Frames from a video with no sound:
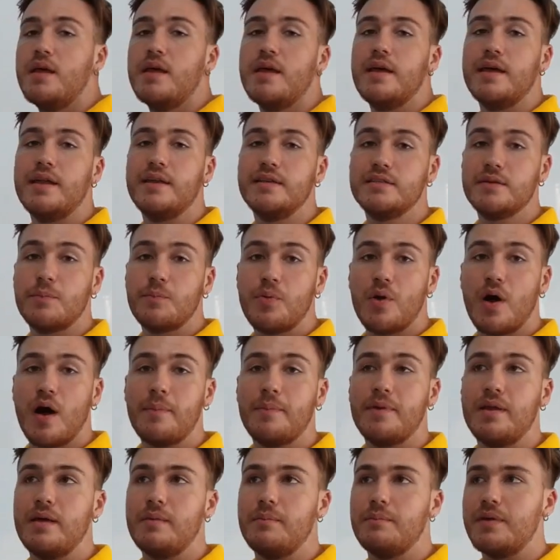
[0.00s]
It is a
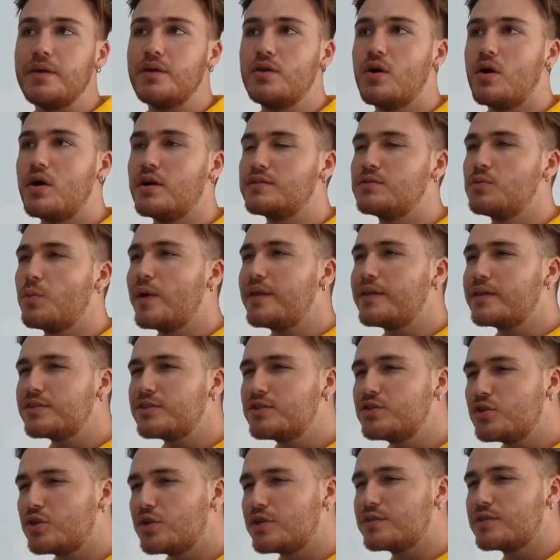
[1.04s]
problem because when the
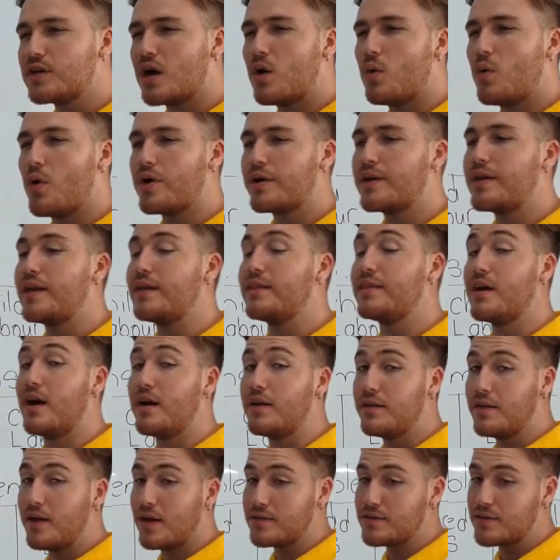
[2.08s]
students are working, they
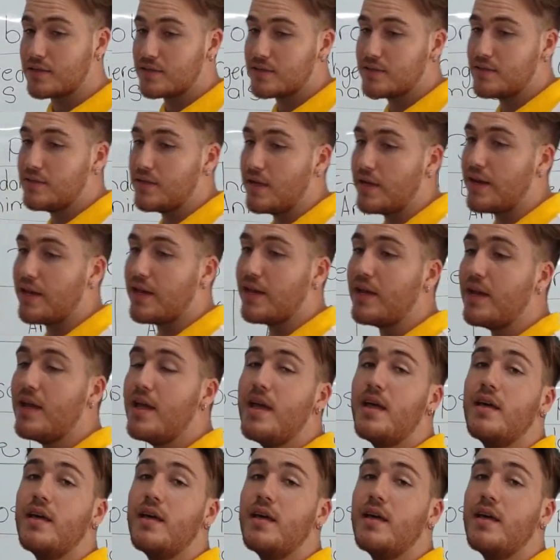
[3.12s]
are not studying,